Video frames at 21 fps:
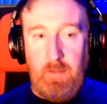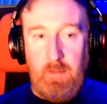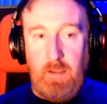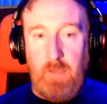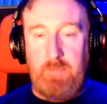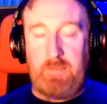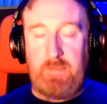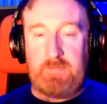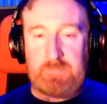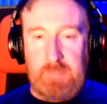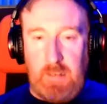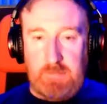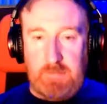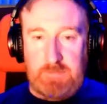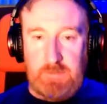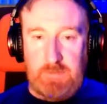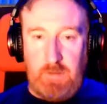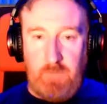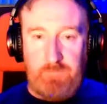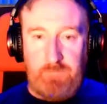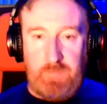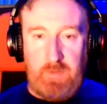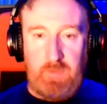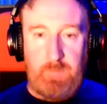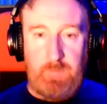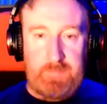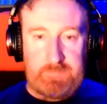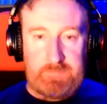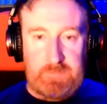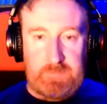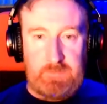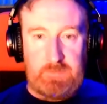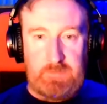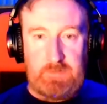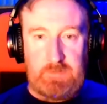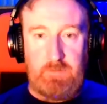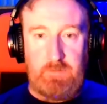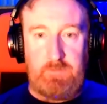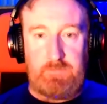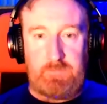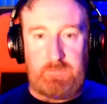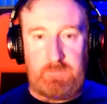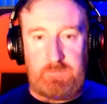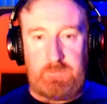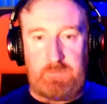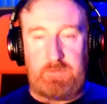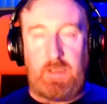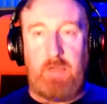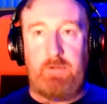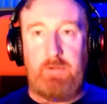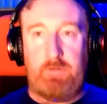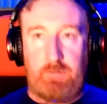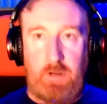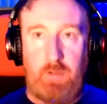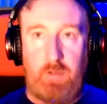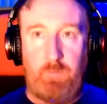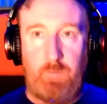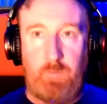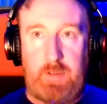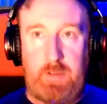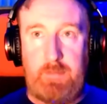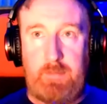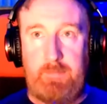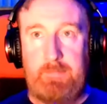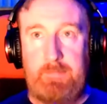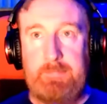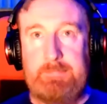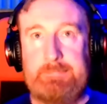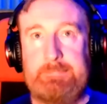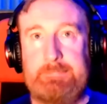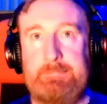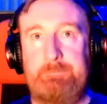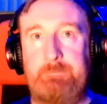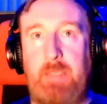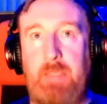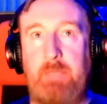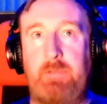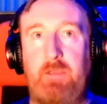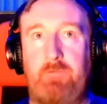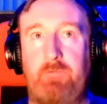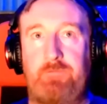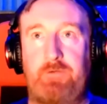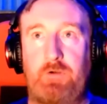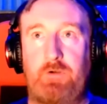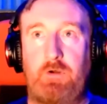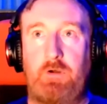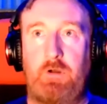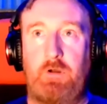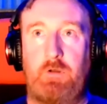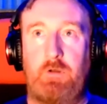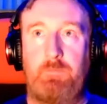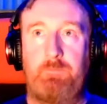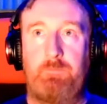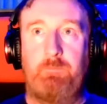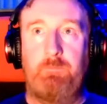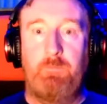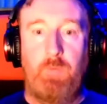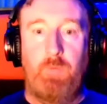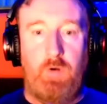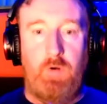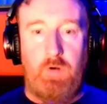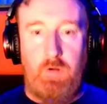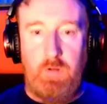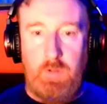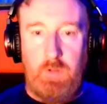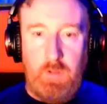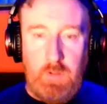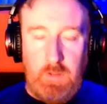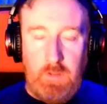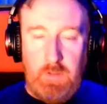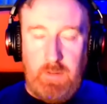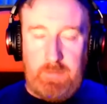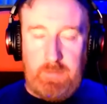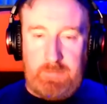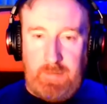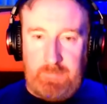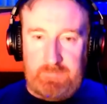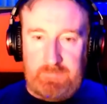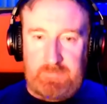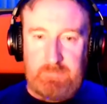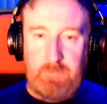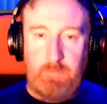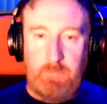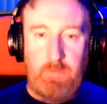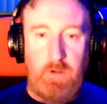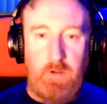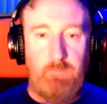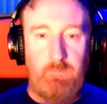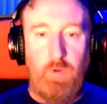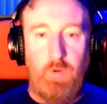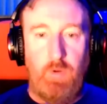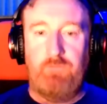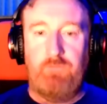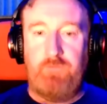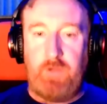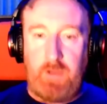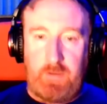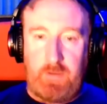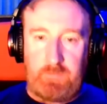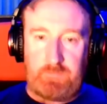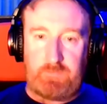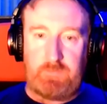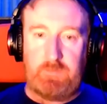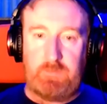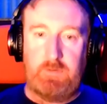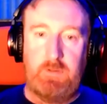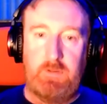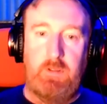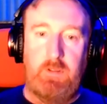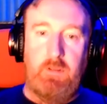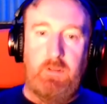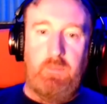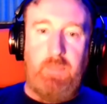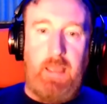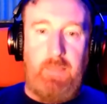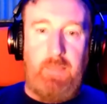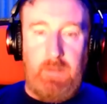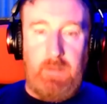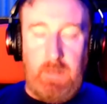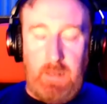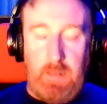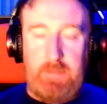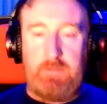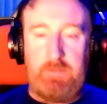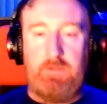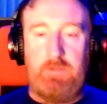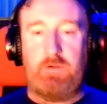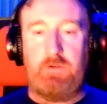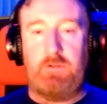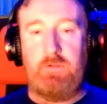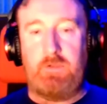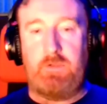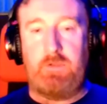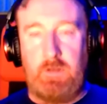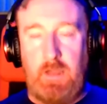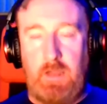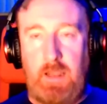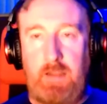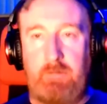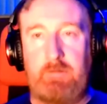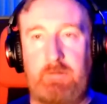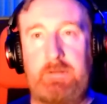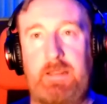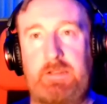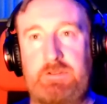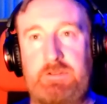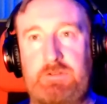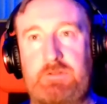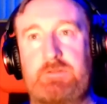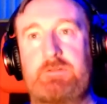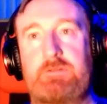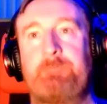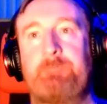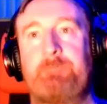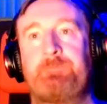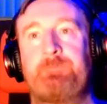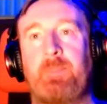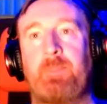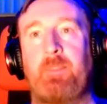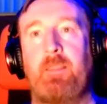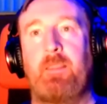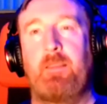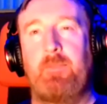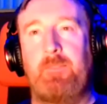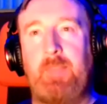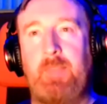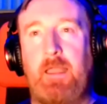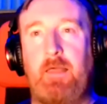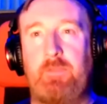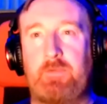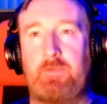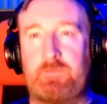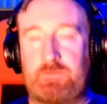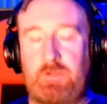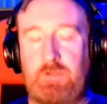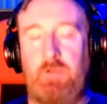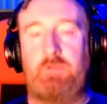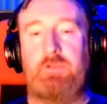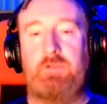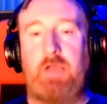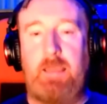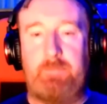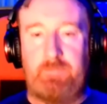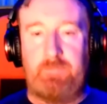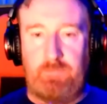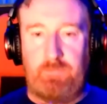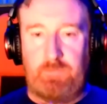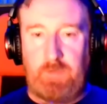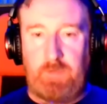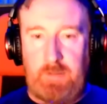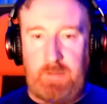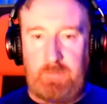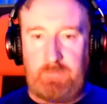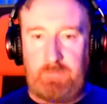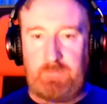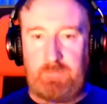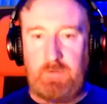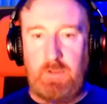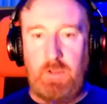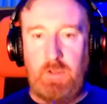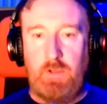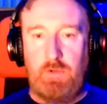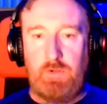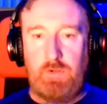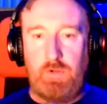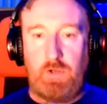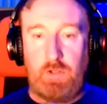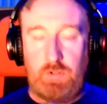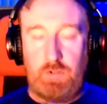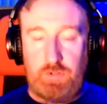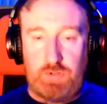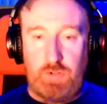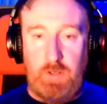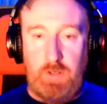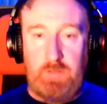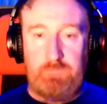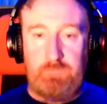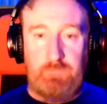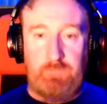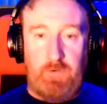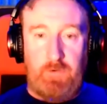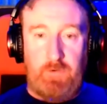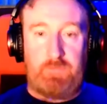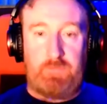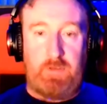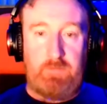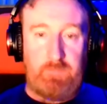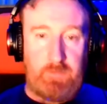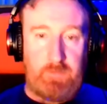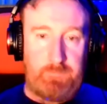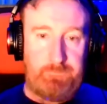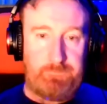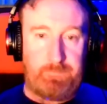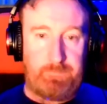I think starting off, though, the best thing to do is to go your own way. Maybe if you're more a customer, more versed down the line, you can hire an agent. Now, there's two types of sites you can join for VoiceOver.